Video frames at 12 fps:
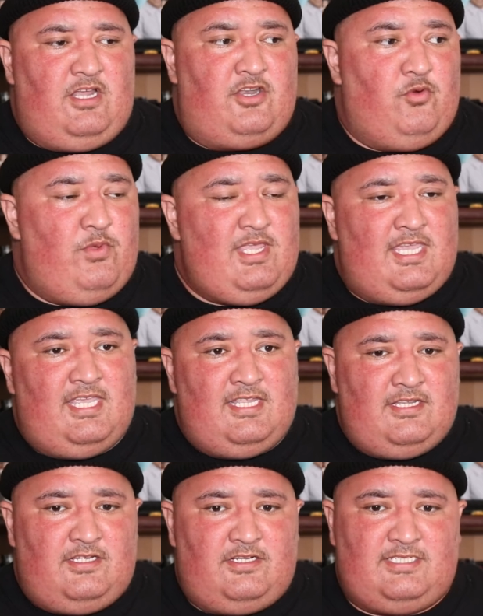on a weekend,
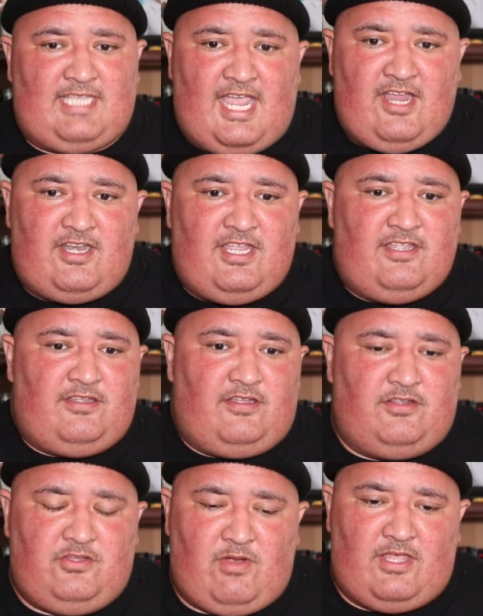on Saturday,
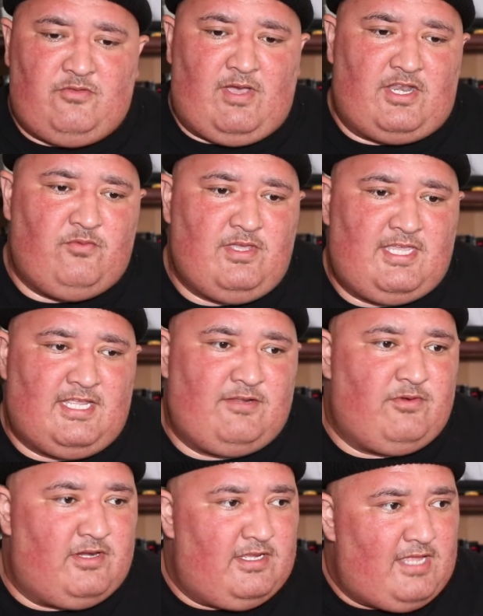throughout the weekend,
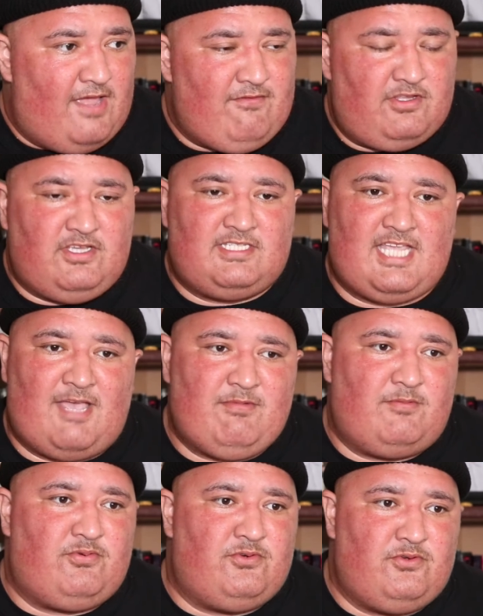we were having a good time in the
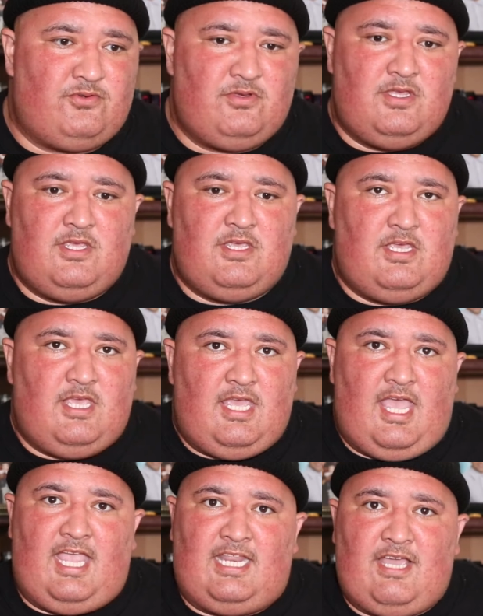pool,
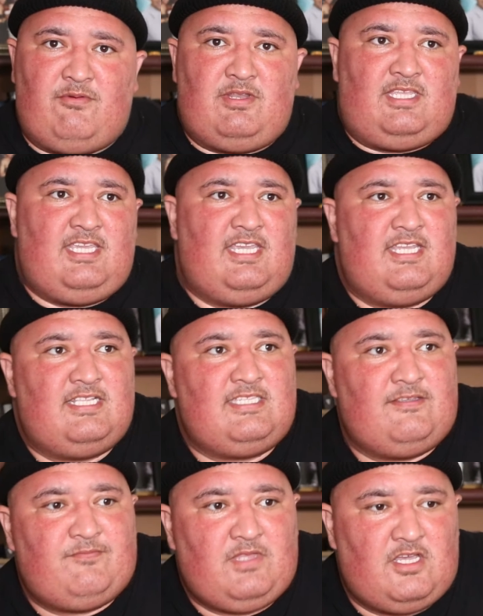hanging out with the kids.
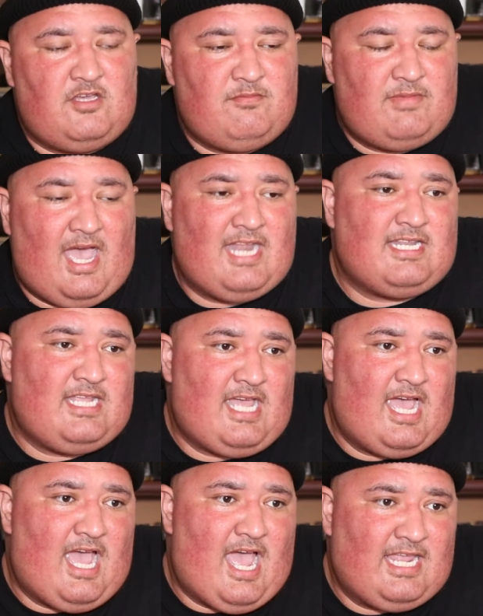
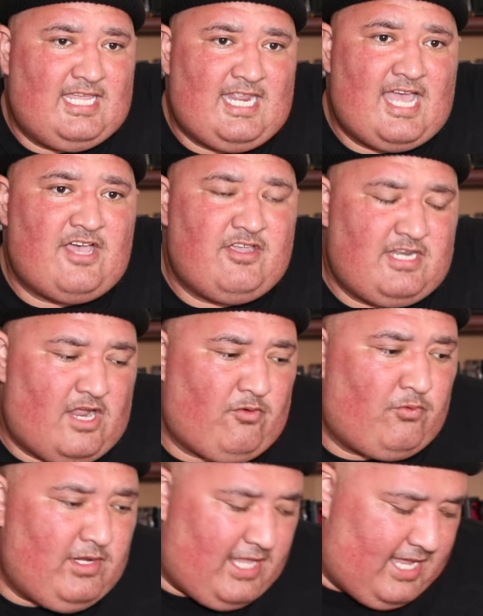I get out and I
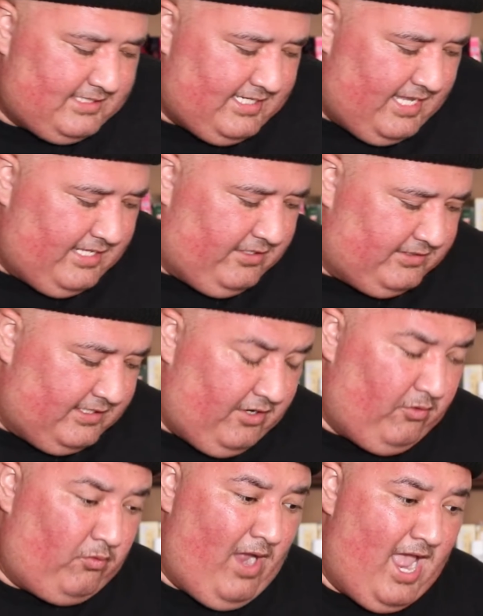realize that there's like a
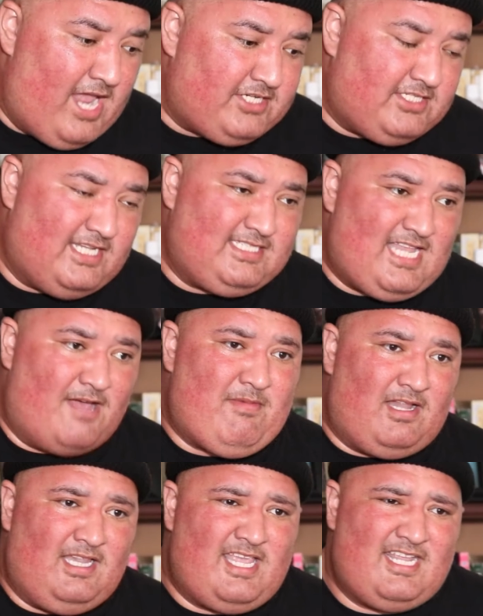rash that's down my
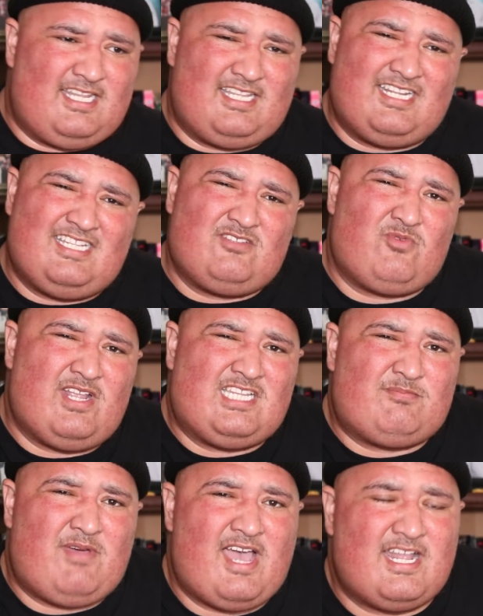leg, like these red
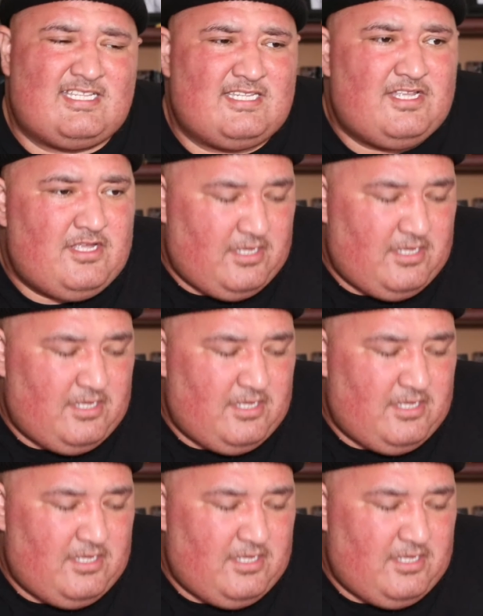spots.